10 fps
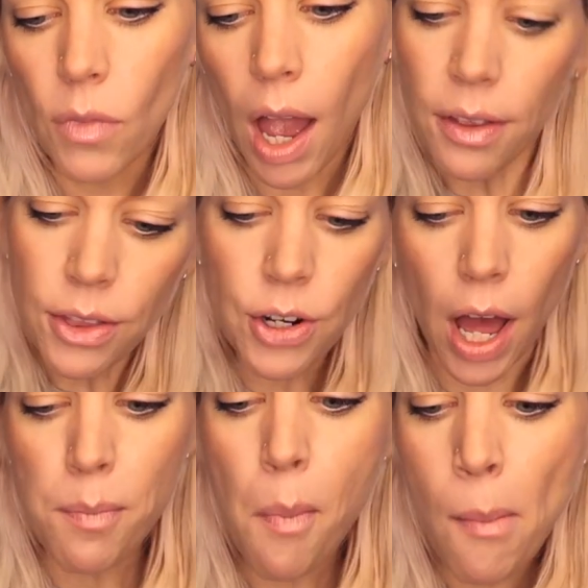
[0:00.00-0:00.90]
think they're
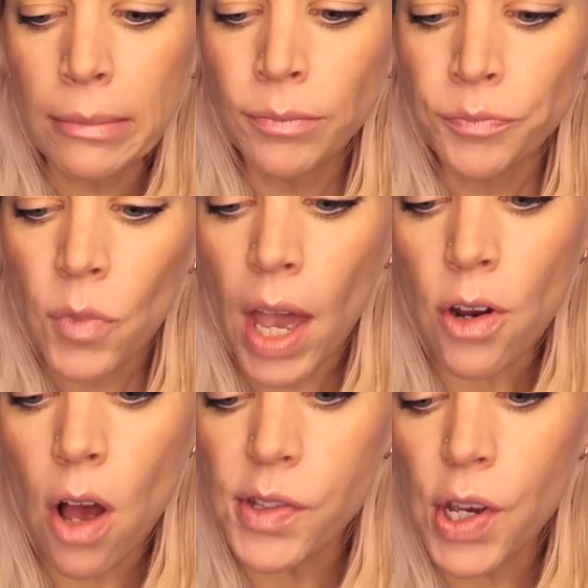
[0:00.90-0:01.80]
done.
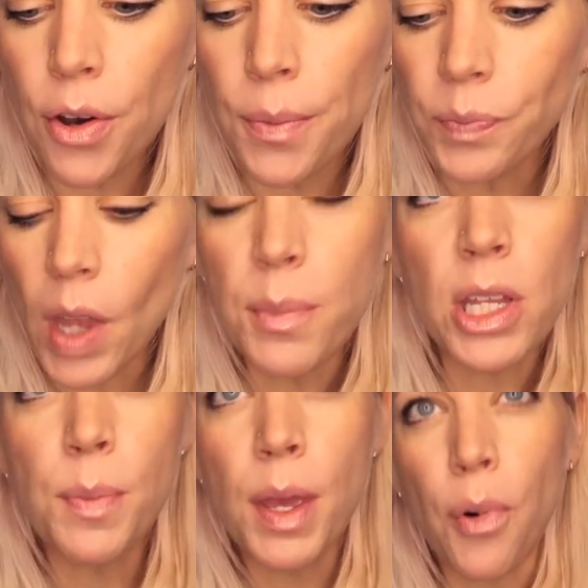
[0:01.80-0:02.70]
And also, I'm
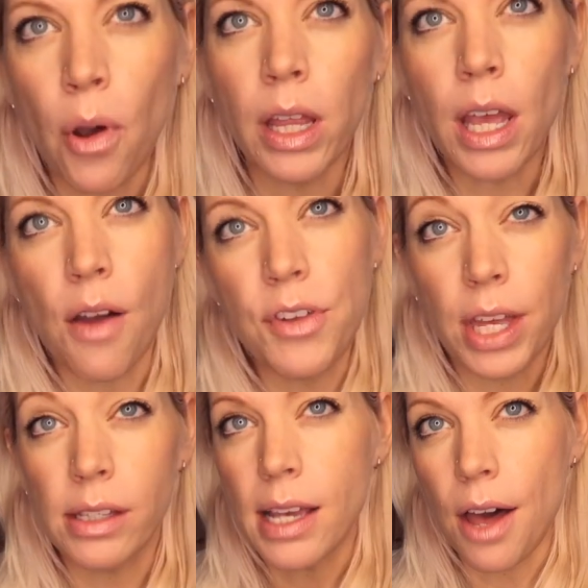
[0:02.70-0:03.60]
gonna be boiling
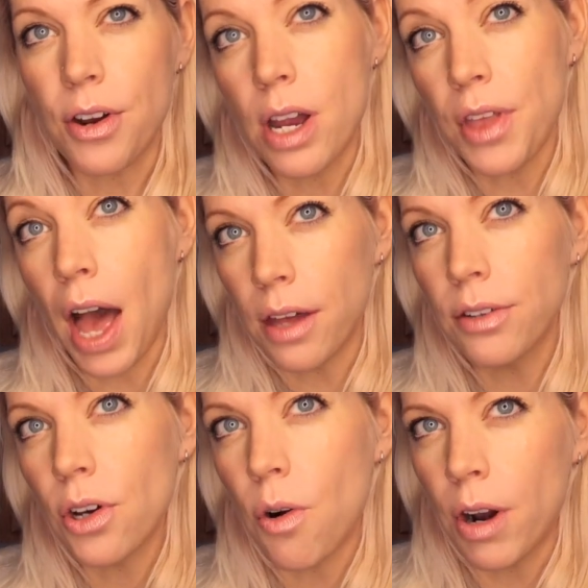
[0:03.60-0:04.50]
everything together in the
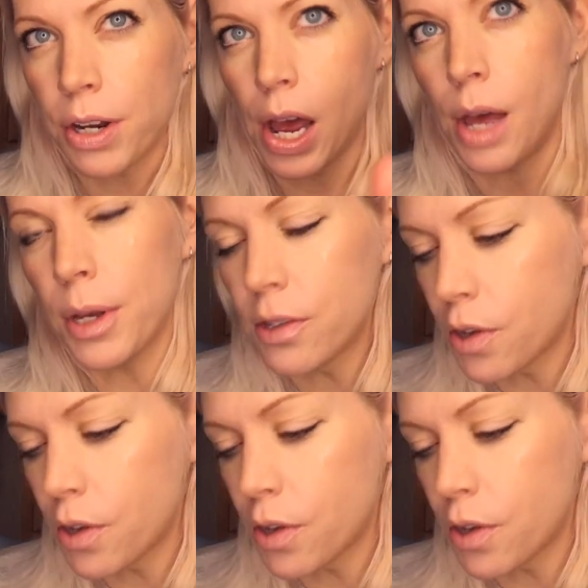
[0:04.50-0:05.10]
end, according to Emma,